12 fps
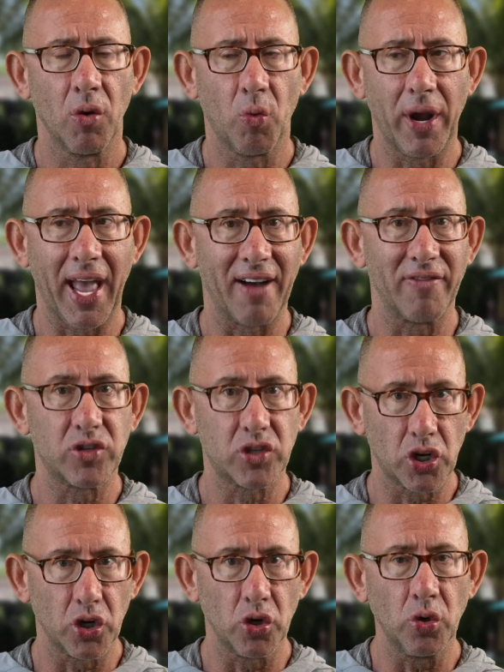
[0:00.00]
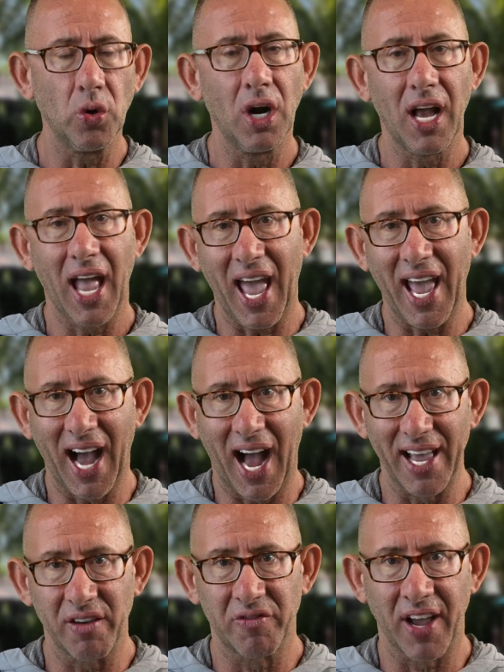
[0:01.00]
we have 2
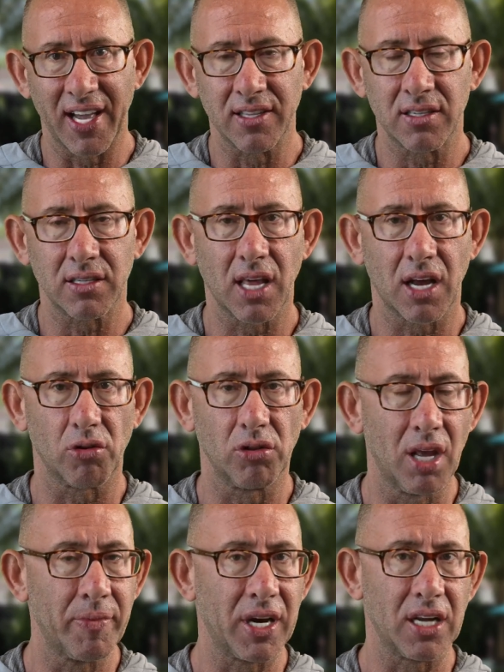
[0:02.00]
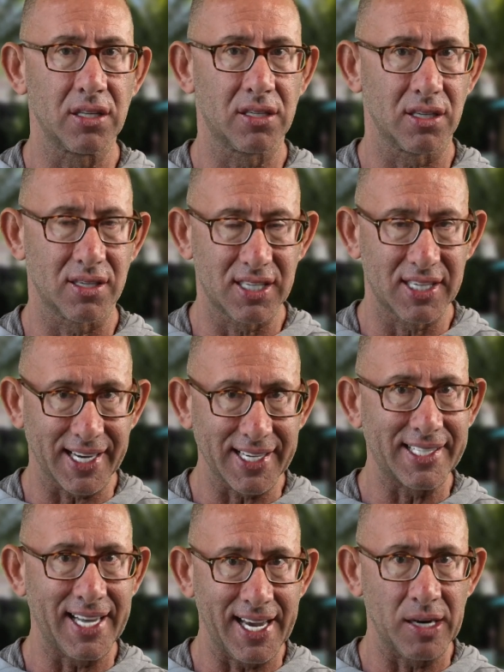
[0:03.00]
AI events that are limited to
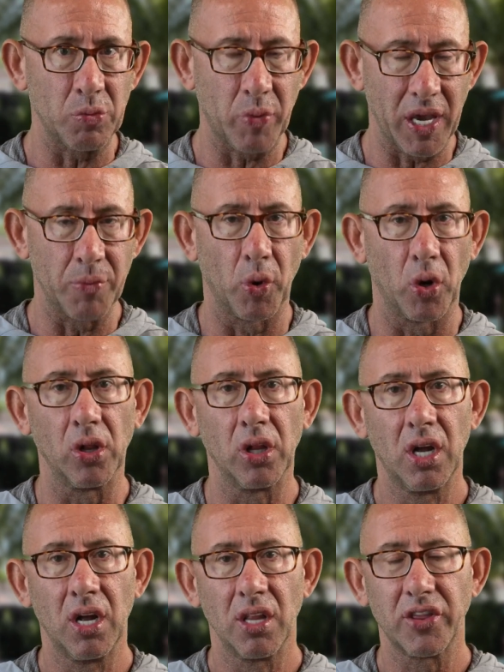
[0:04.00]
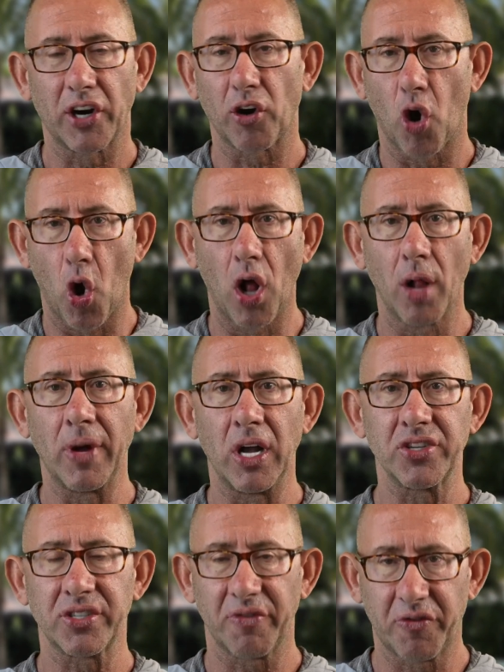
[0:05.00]
16 people. They're
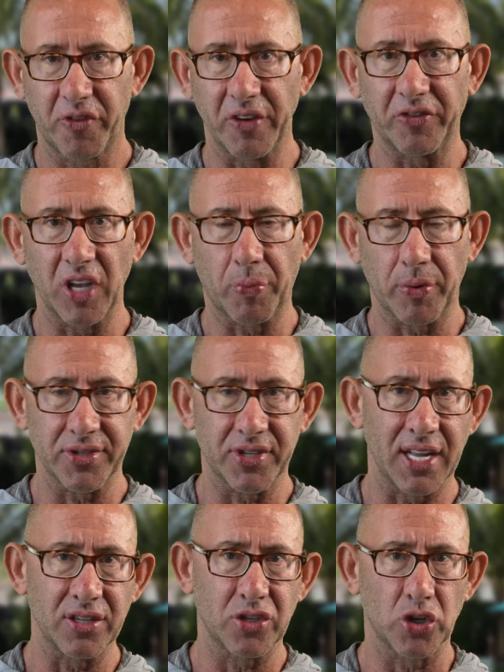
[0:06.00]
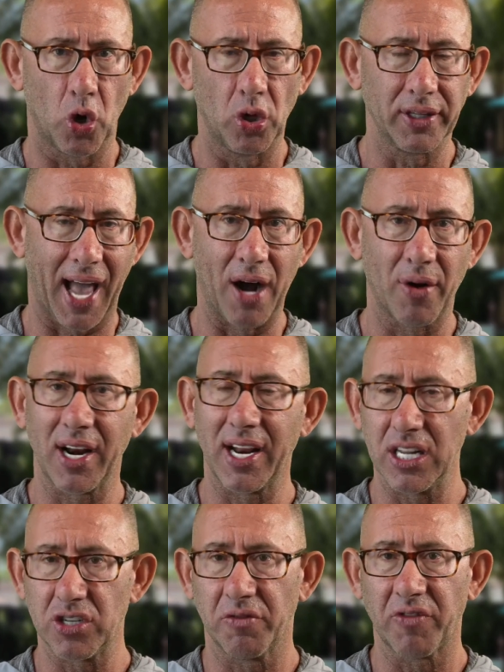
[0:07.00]
almost 50% sold out at
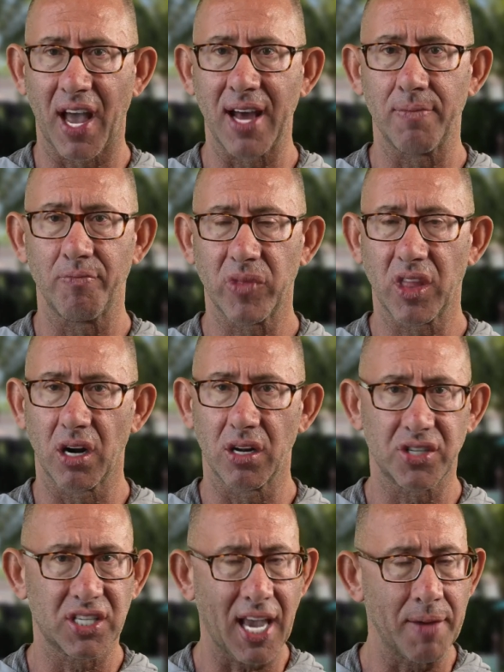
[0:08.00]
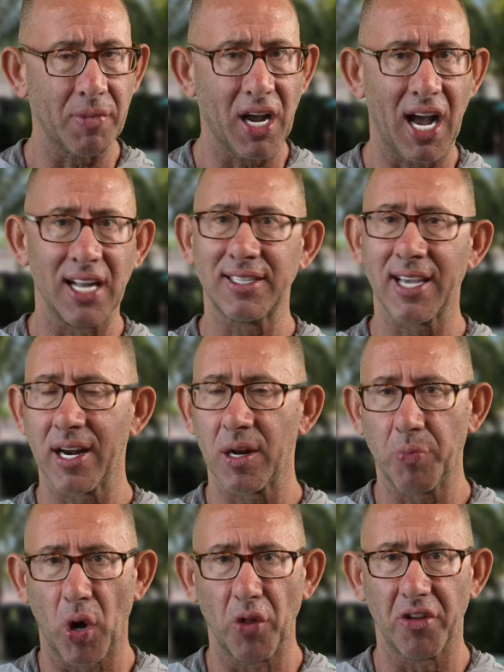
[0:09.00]
each event. There's same content
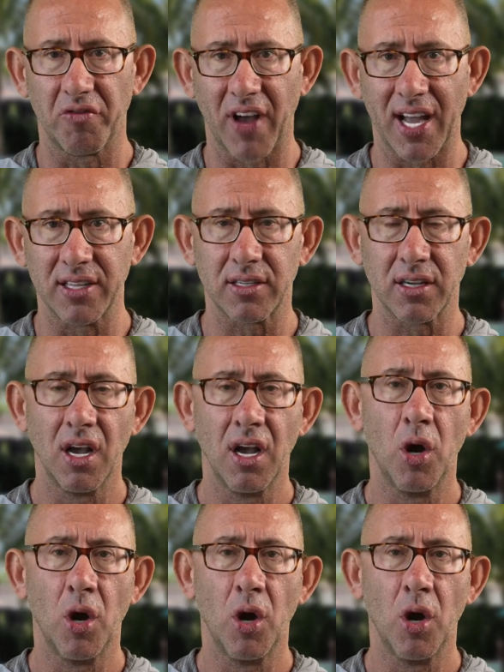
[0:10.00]
at both events.